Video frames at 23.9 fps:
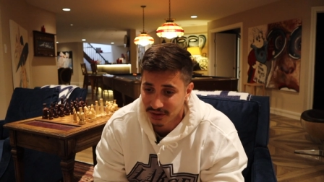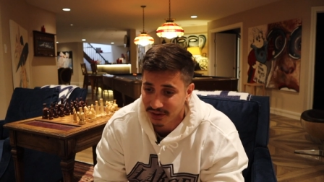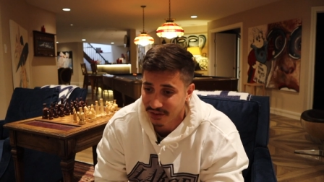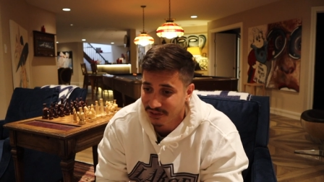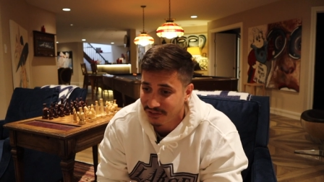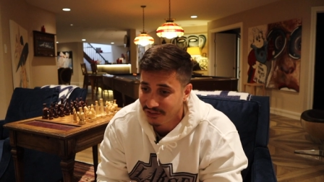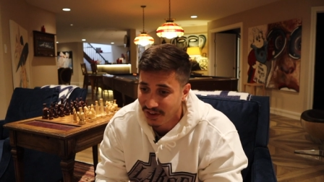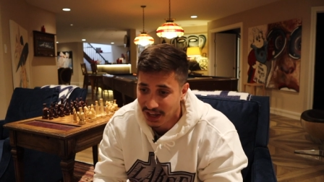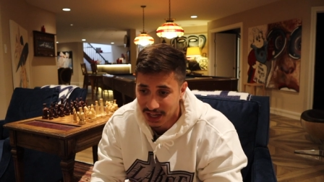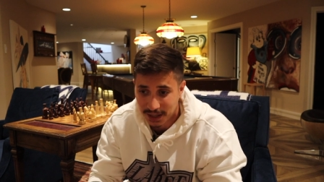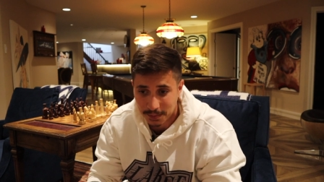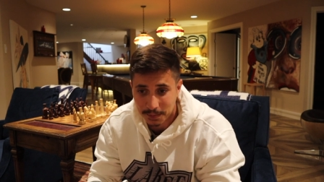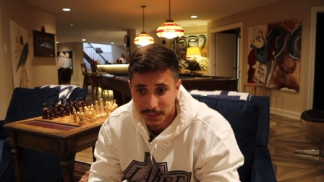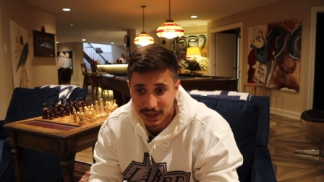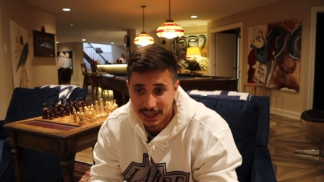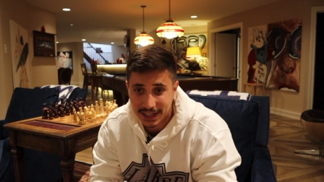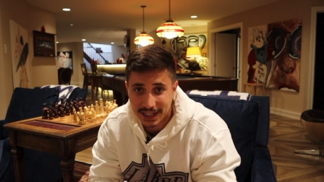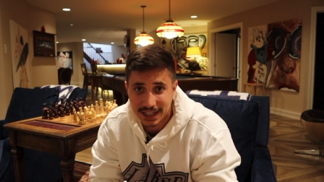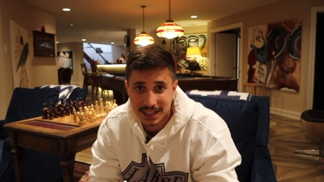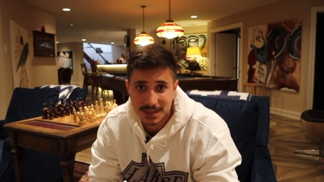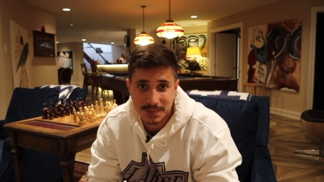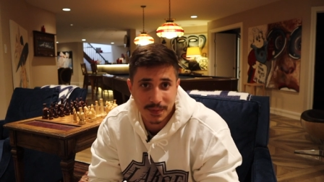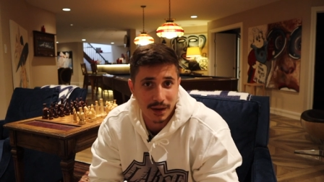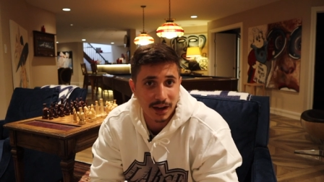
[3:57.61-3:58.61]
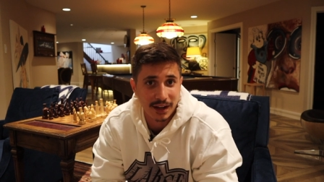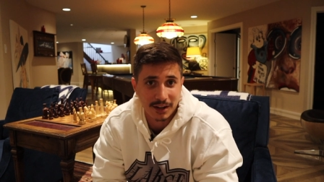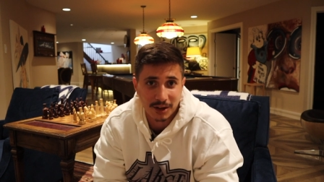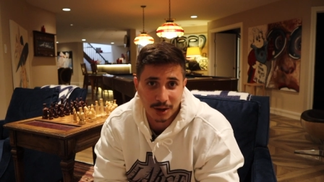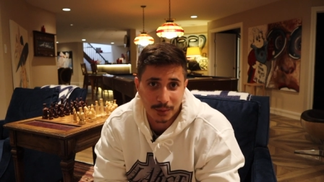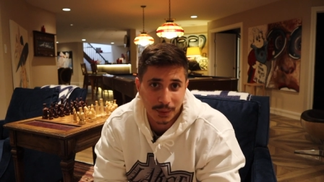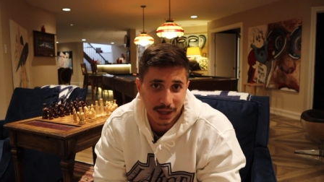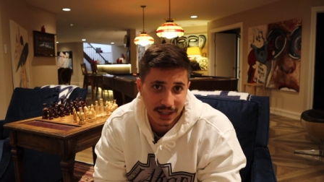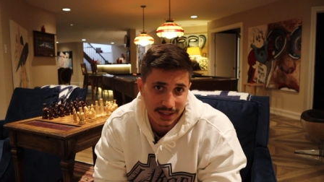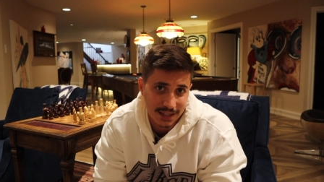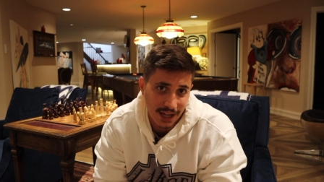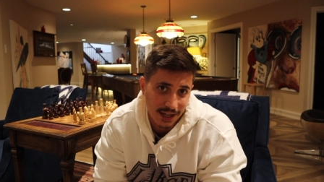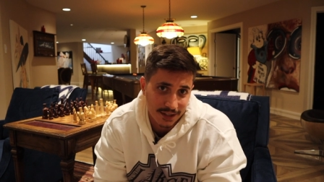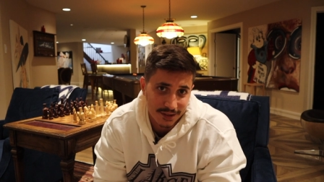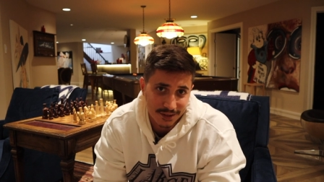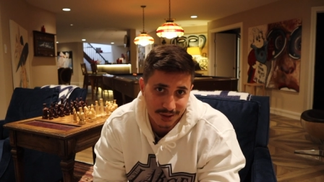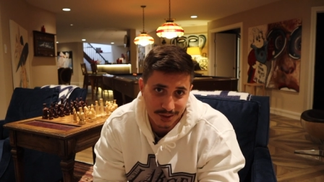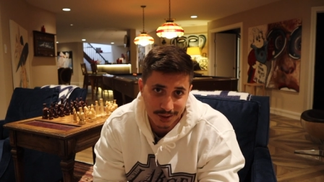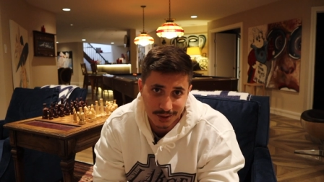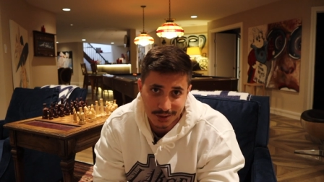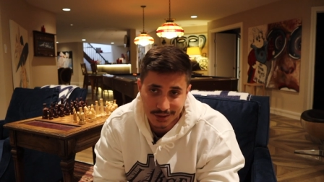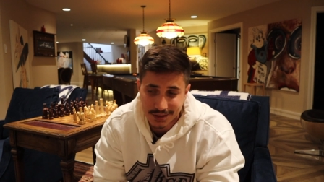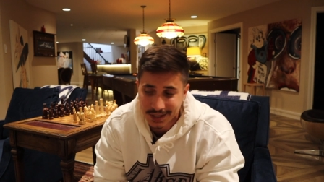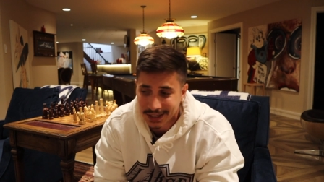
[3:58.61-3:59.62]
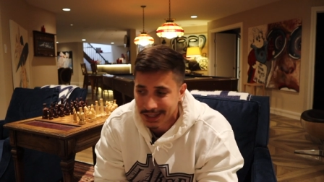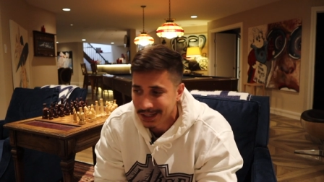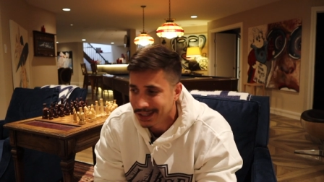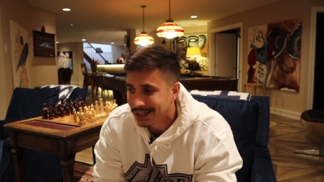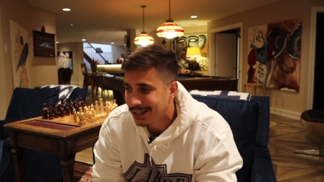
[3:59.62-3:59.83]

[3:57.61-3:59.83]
the fake meanings behind all my tattoos.